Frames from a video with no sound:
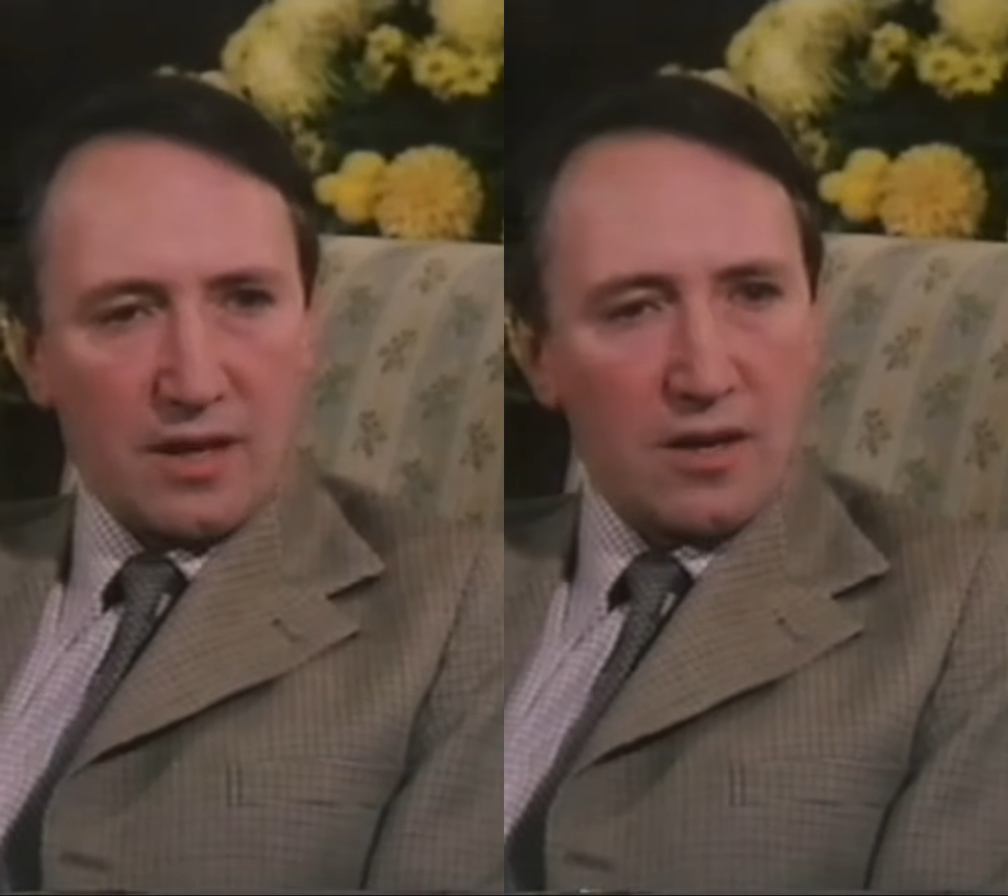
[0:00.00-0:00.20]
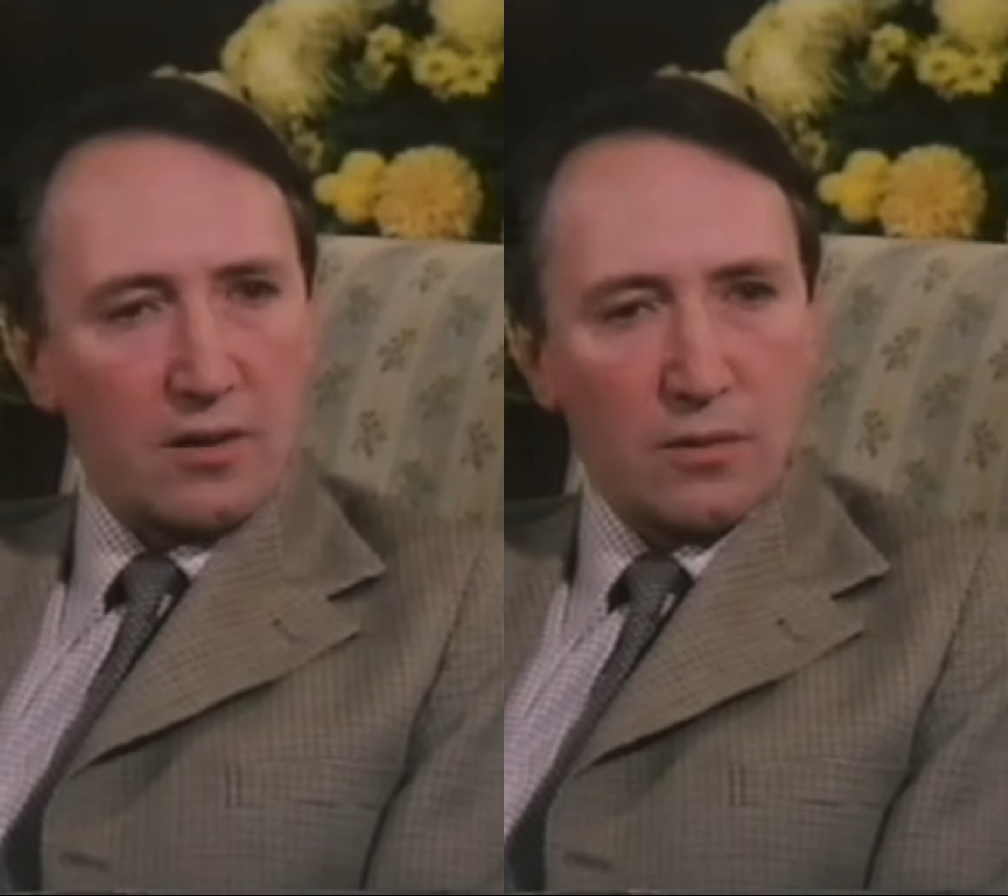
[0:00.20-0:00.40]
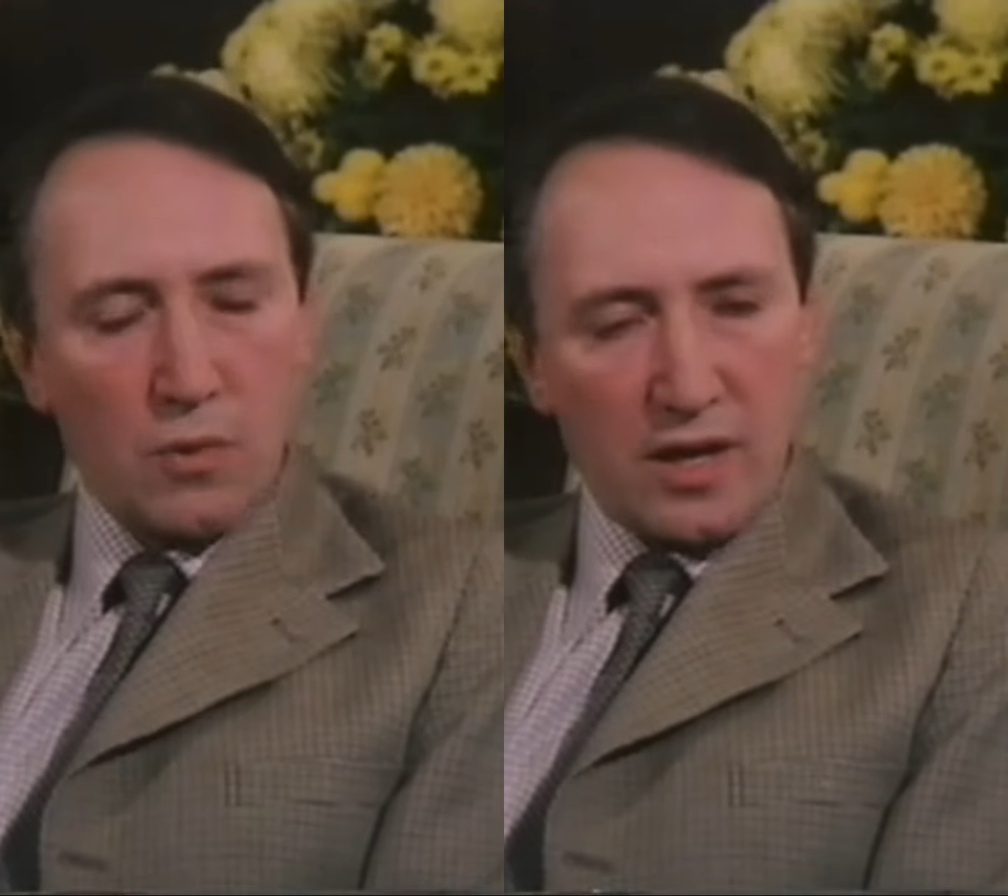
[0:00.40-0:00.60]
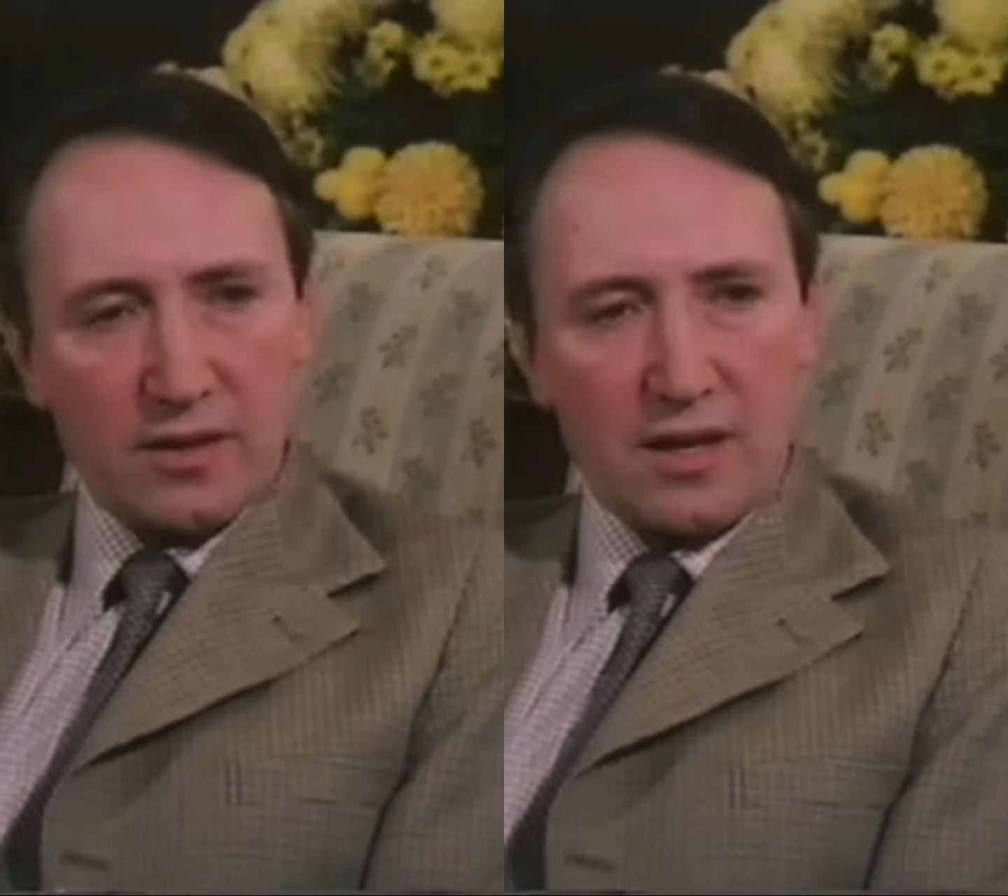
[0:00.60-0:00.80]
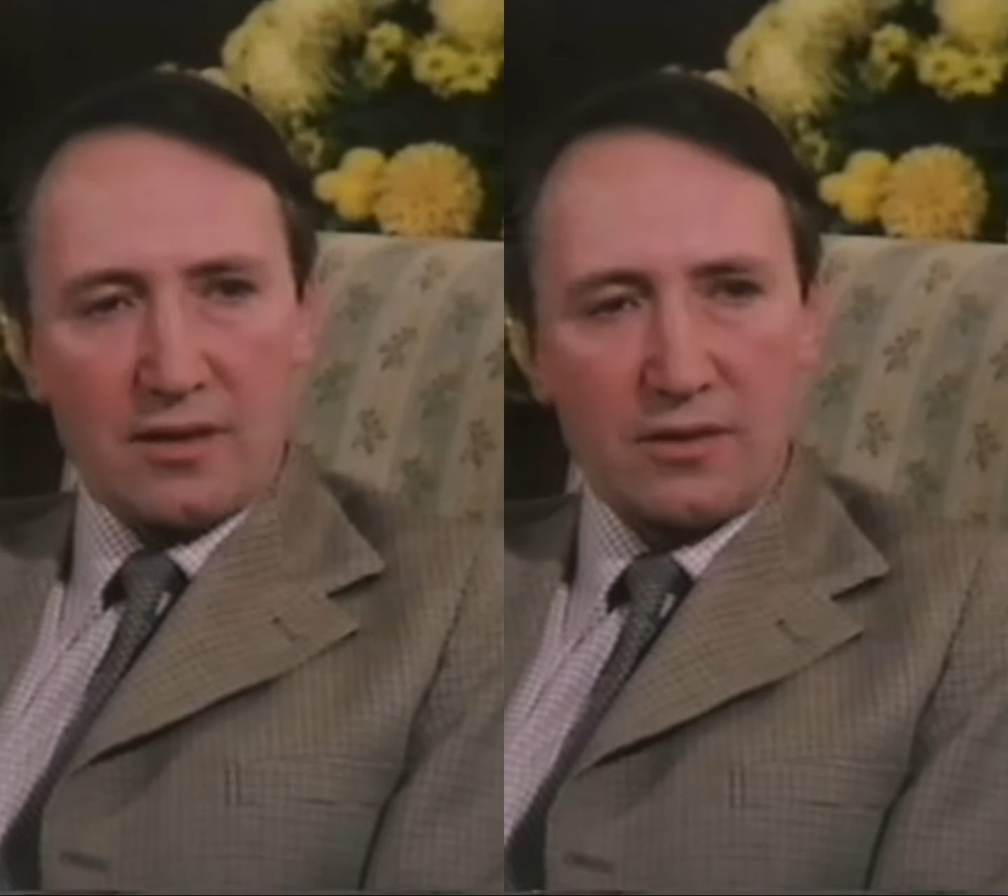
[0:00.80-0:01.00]
hole and went
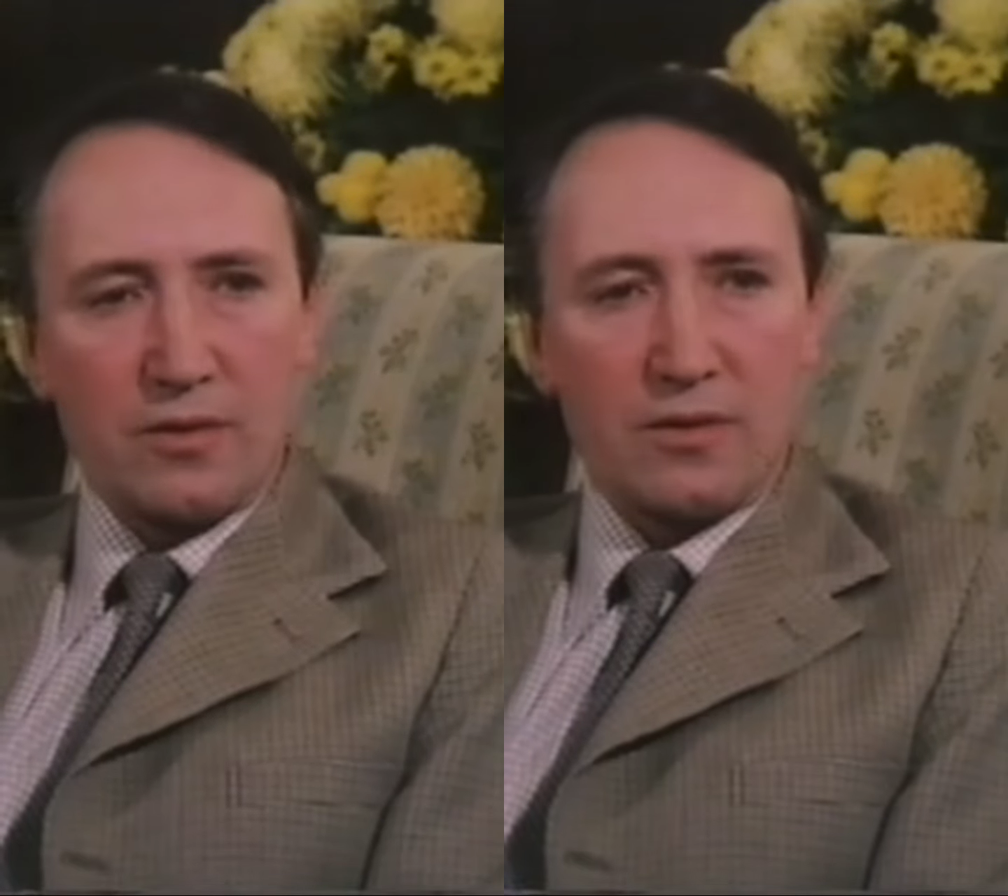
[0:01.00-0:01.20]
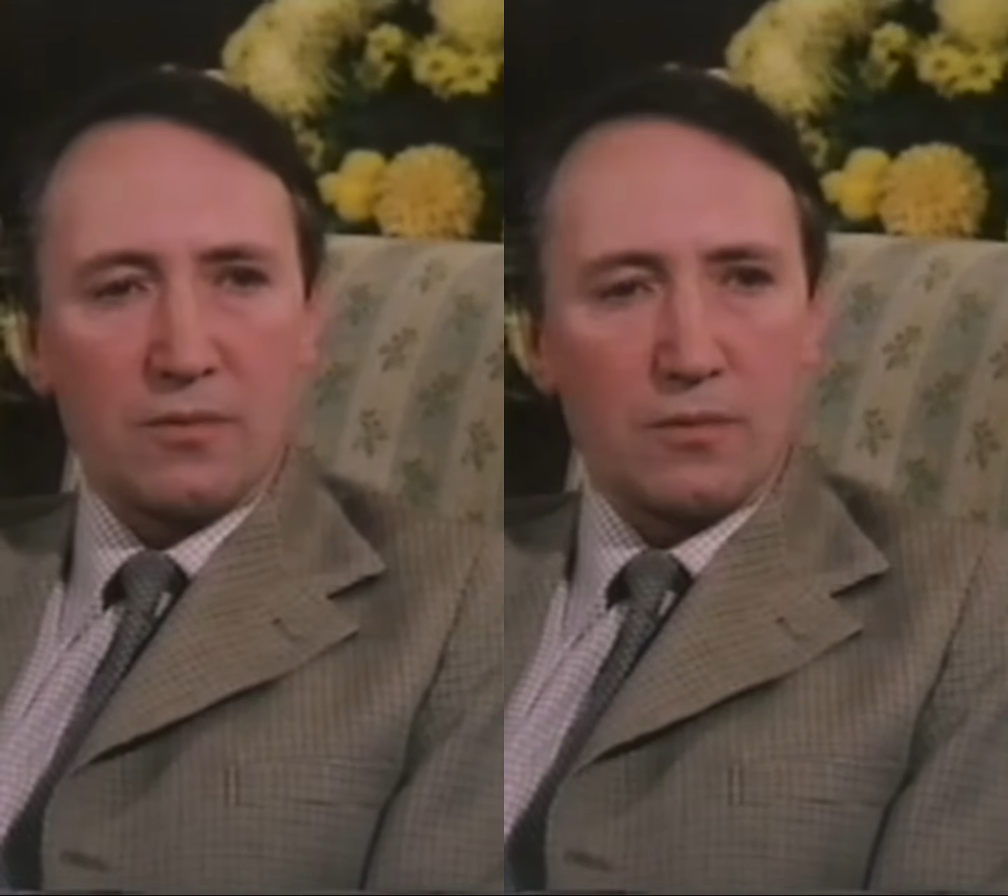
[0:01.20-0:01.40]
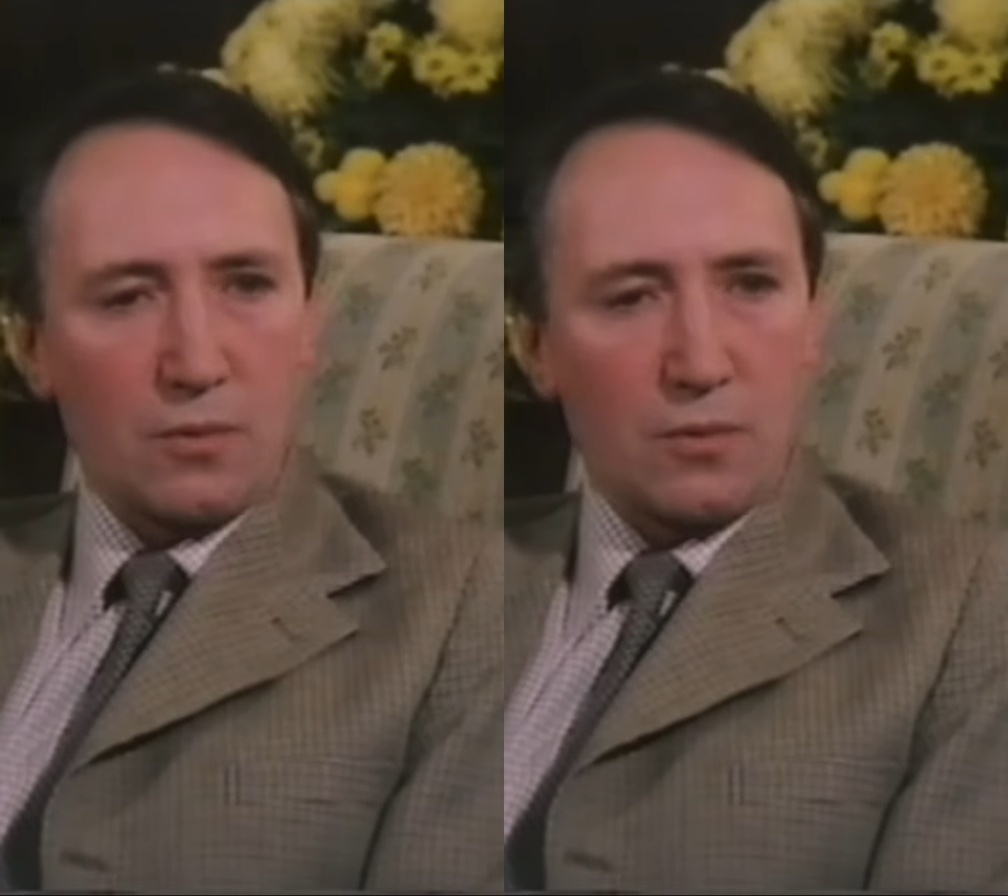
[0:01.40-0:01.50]
down to